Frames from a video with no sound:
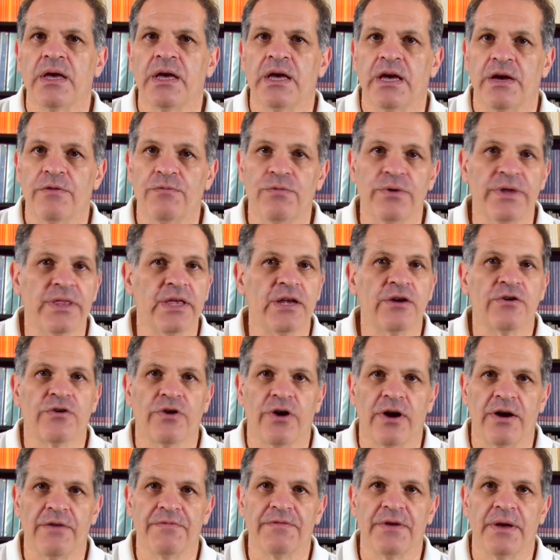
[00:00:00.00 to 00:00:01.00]
If we then
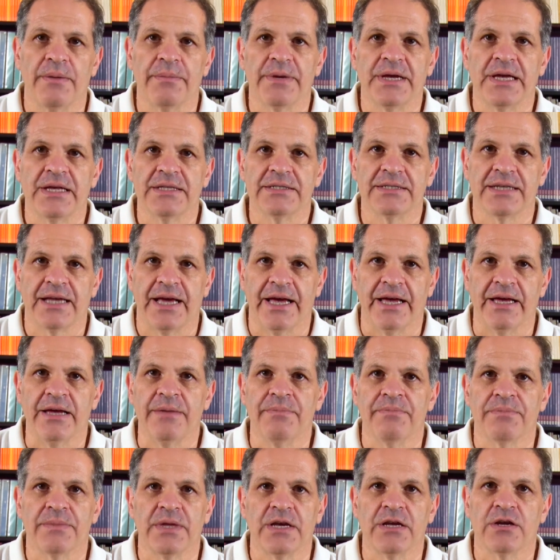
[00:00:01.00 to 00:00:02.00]
graph M against A,
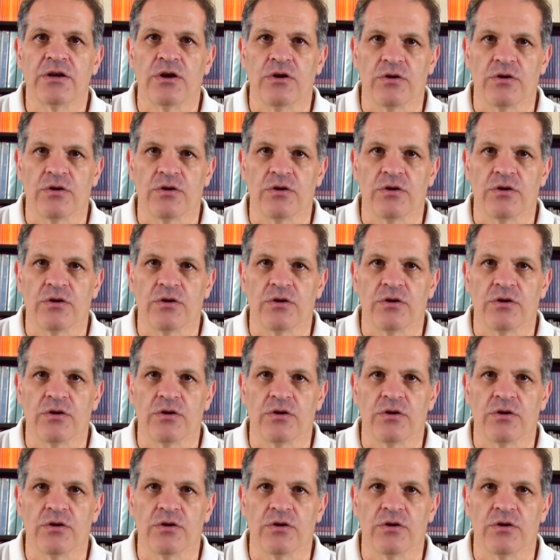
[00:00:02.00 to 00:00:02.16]
it